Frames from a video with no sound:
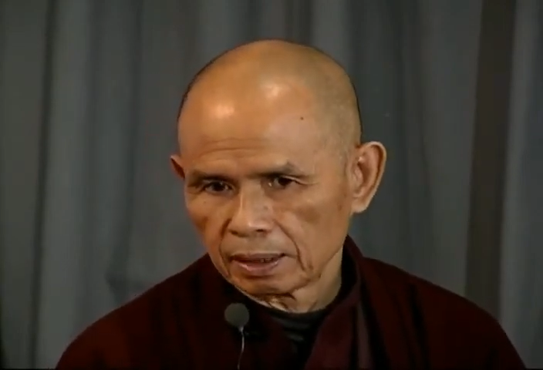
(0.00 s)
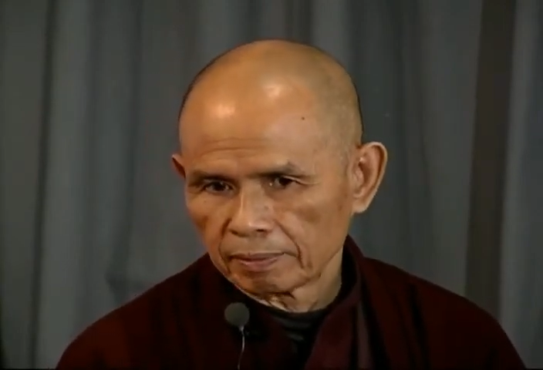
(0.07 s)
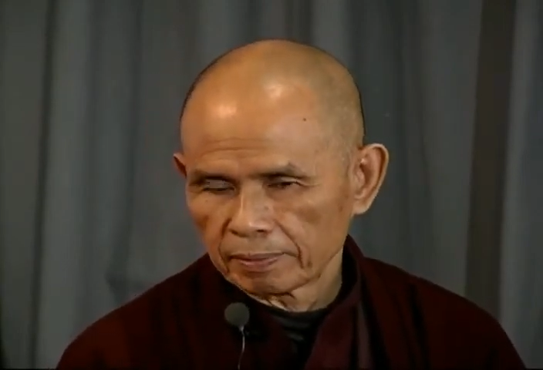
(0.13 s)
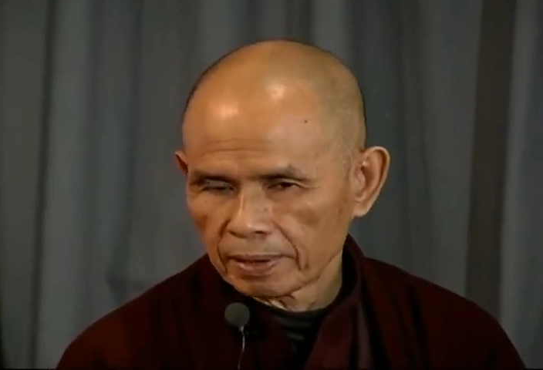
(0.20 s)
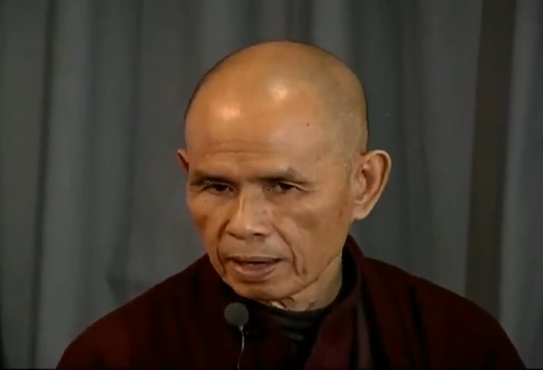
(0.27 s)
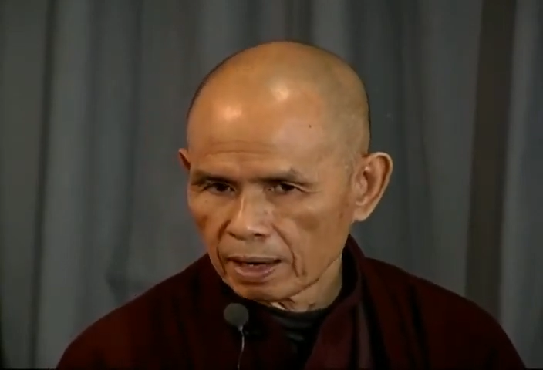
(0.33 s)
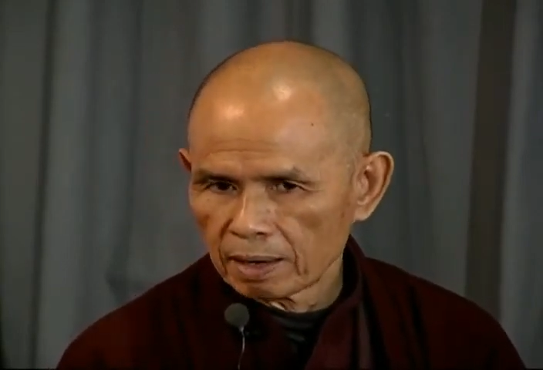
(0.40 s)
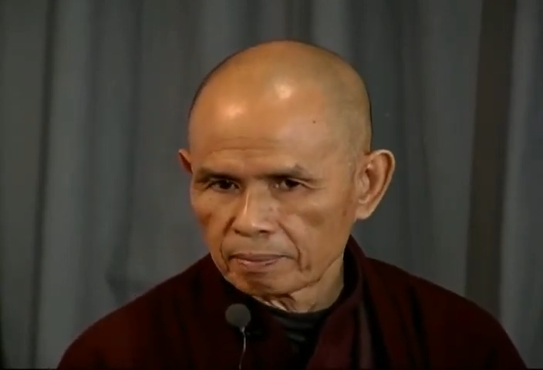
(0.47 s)

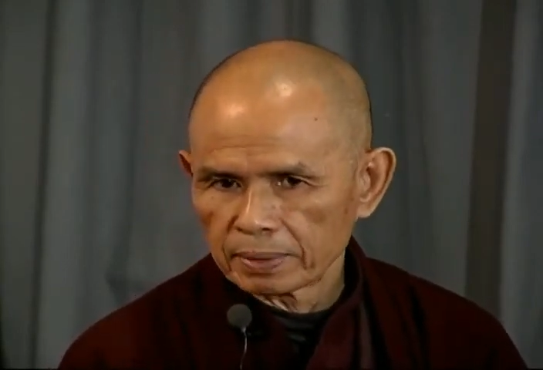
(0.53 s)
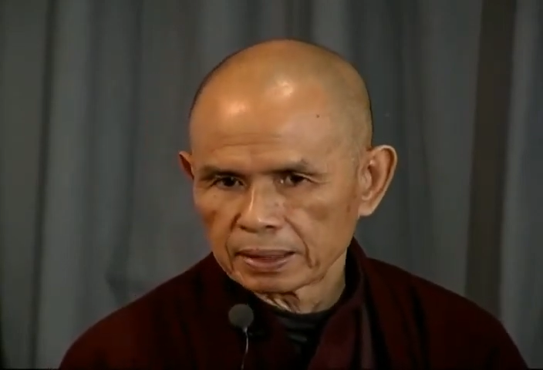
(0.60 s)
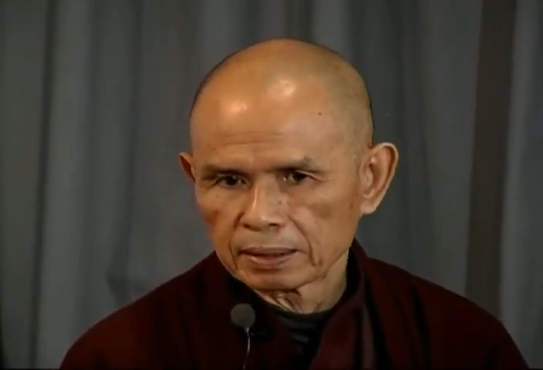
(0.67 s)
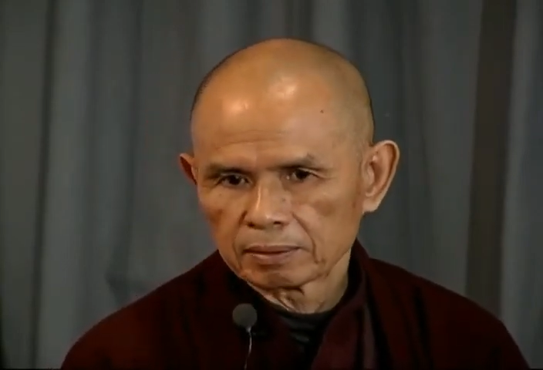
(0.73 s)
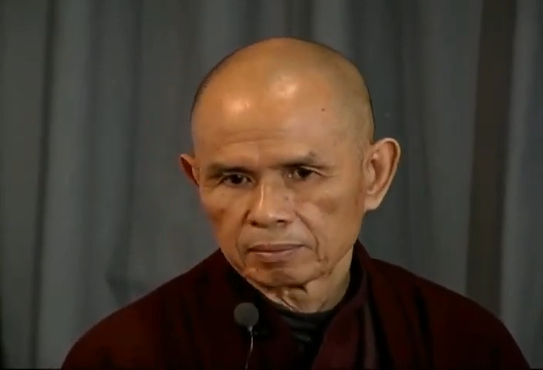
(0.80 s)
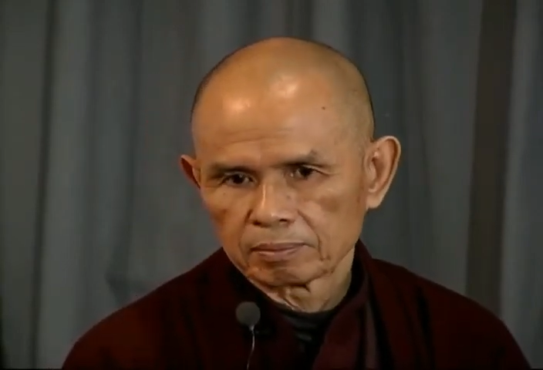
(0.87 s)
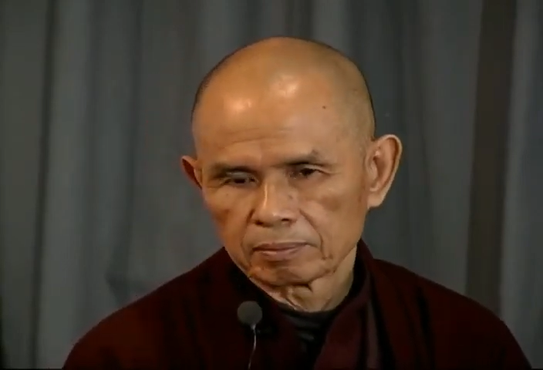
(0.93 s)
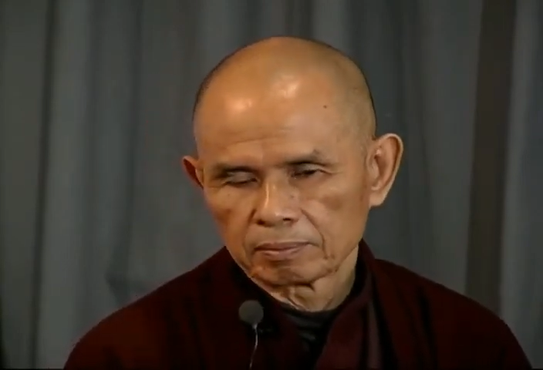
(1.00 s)
of
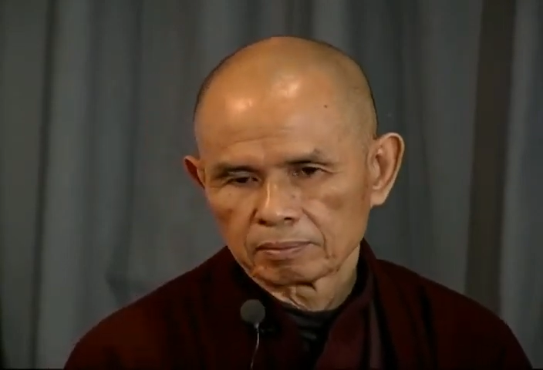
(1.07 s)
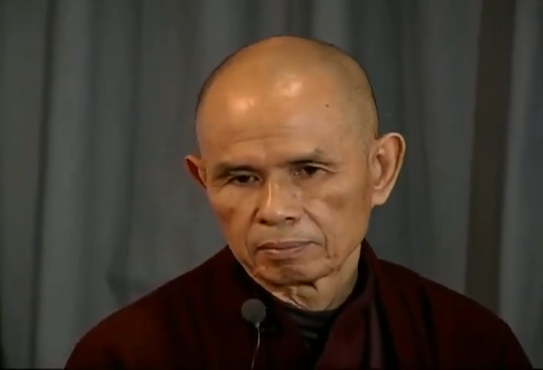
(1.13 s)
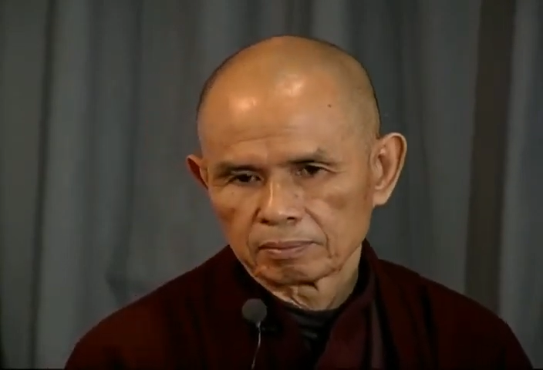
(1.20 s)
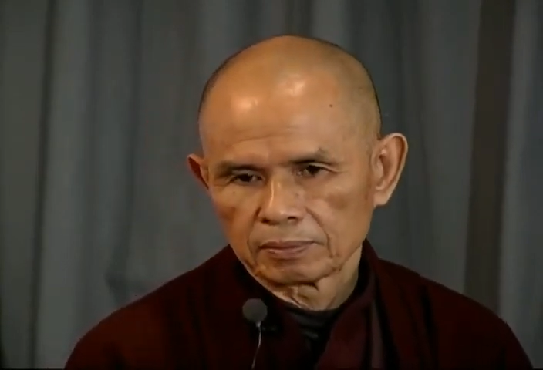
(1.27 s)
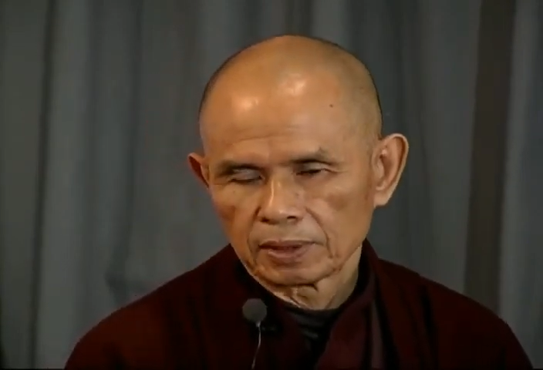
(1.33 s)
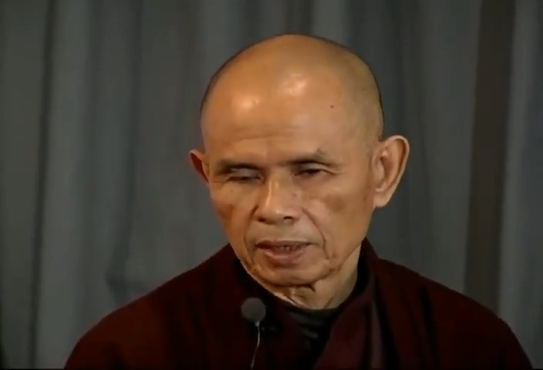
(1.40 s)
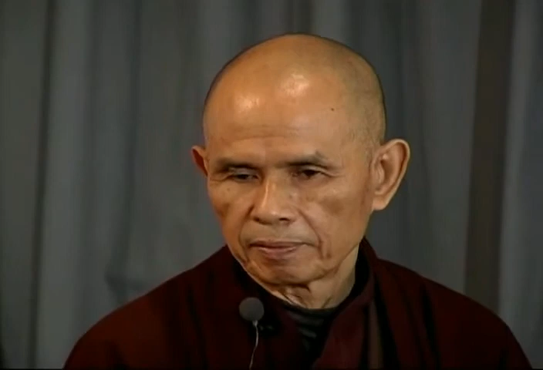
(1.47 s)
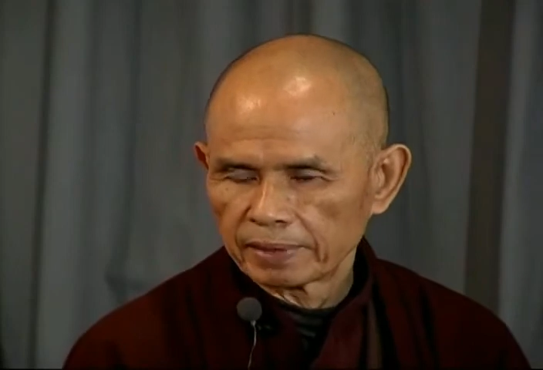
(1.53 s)
calming,
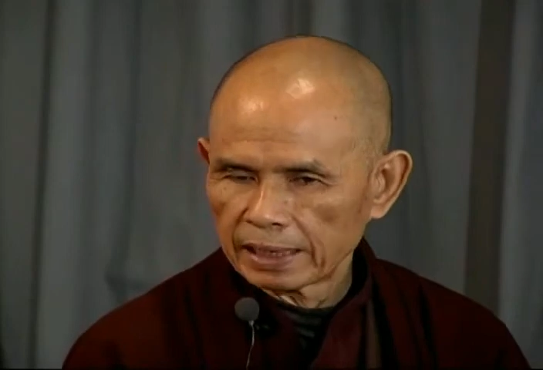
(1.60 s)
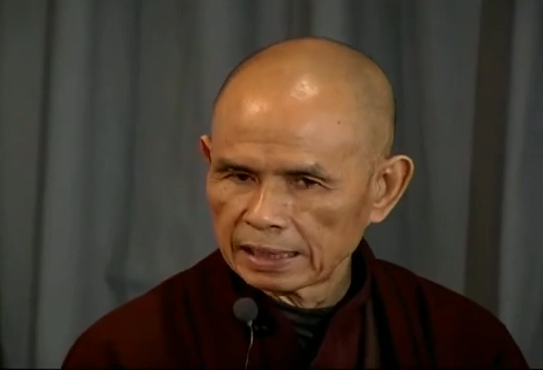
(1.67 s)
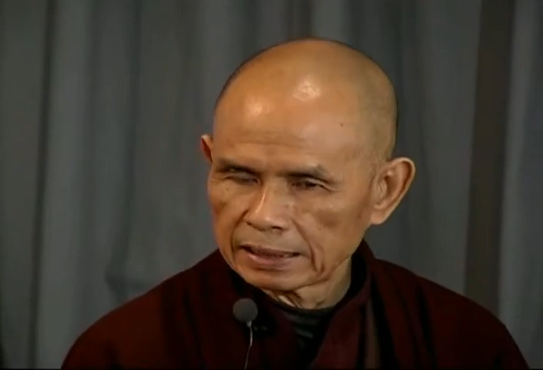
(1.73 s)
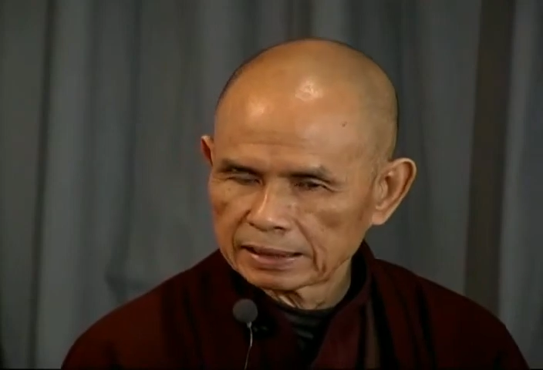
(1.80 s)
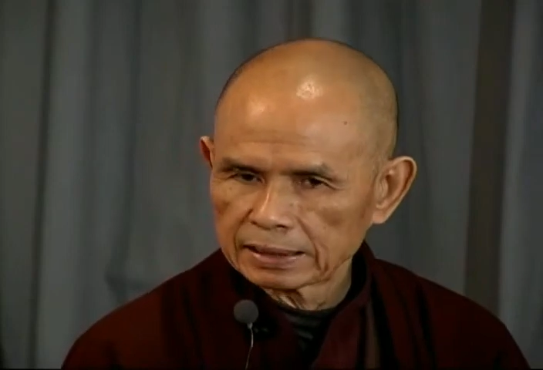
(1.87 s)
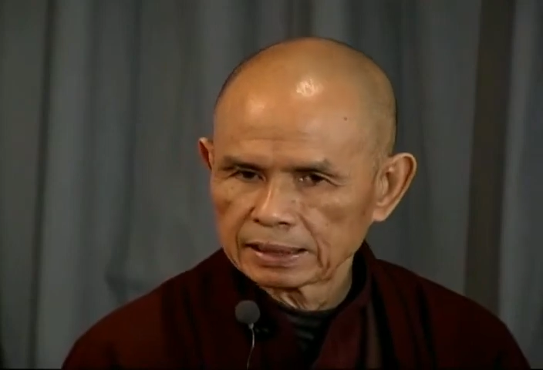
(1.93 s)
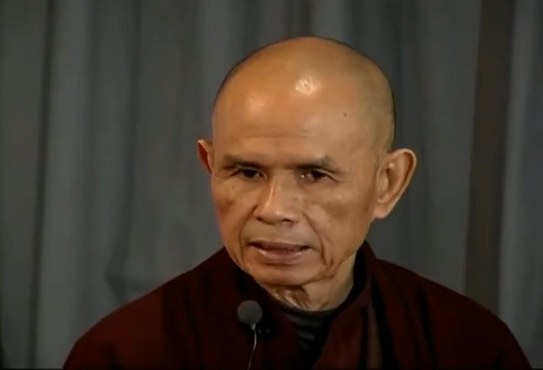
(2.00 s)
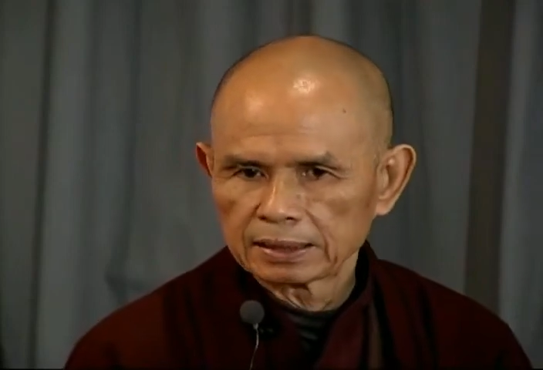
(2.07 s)
of
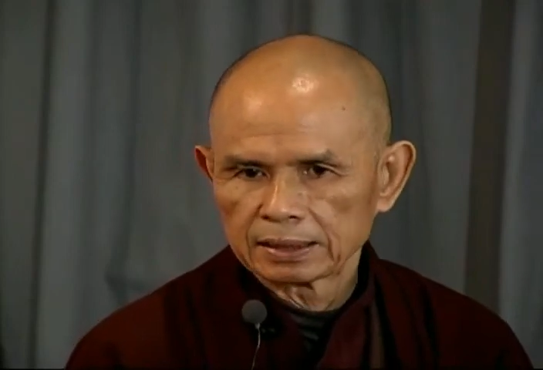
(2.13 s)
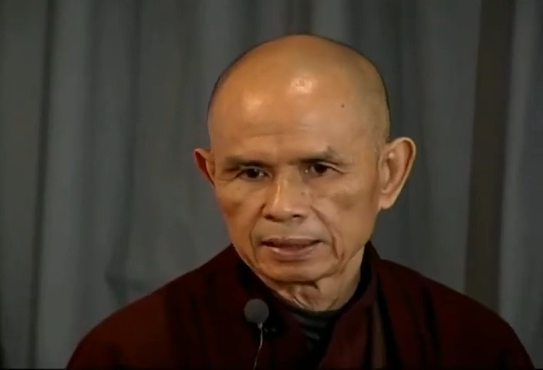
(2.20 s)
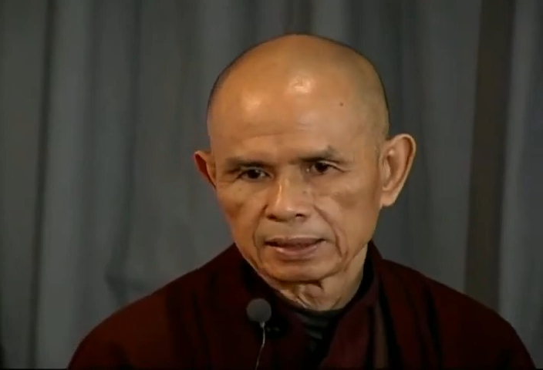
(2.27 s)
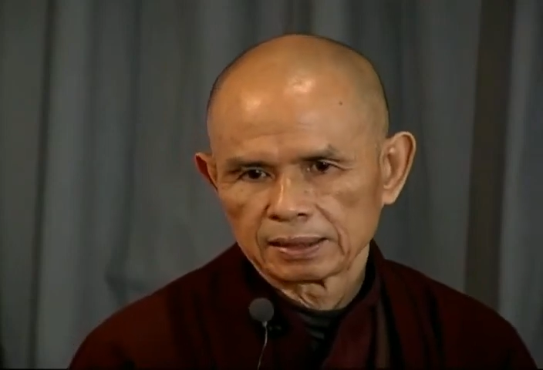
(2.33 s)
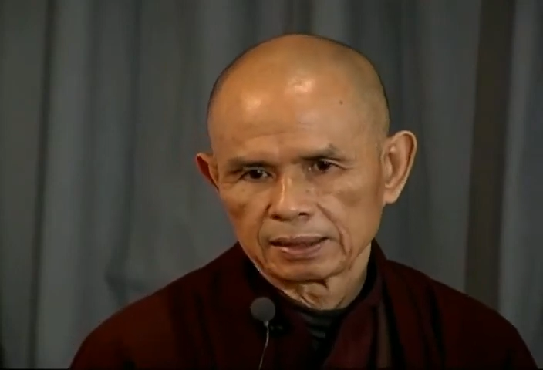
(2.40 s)
resting,